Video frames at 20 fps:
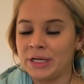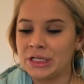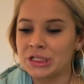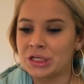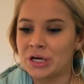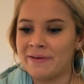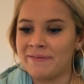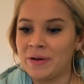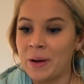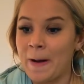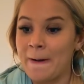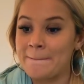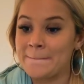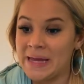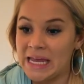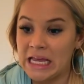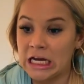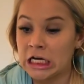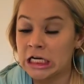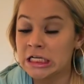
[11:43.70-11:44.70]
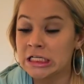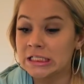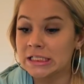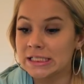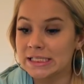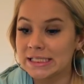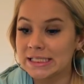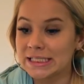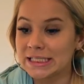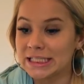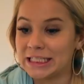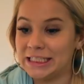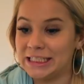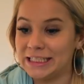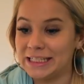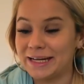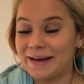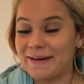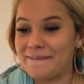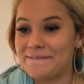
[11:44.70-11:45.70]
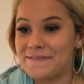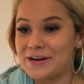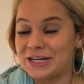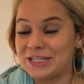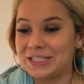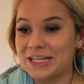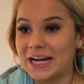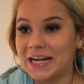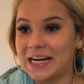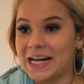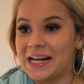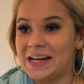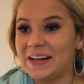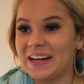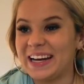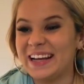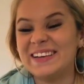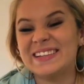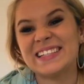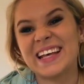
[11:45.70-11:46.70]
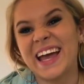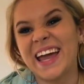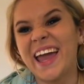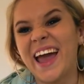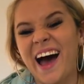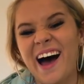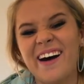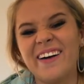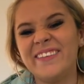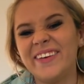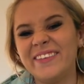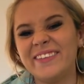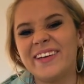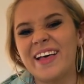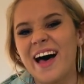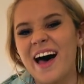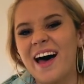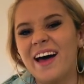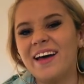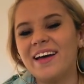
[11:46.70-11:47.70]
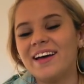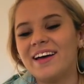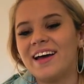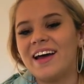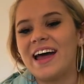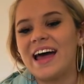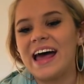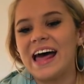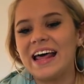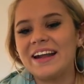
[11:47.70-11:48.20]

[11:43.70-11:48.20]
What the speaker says: picture of your penis for a shout out? It's like, yeah, I remember that.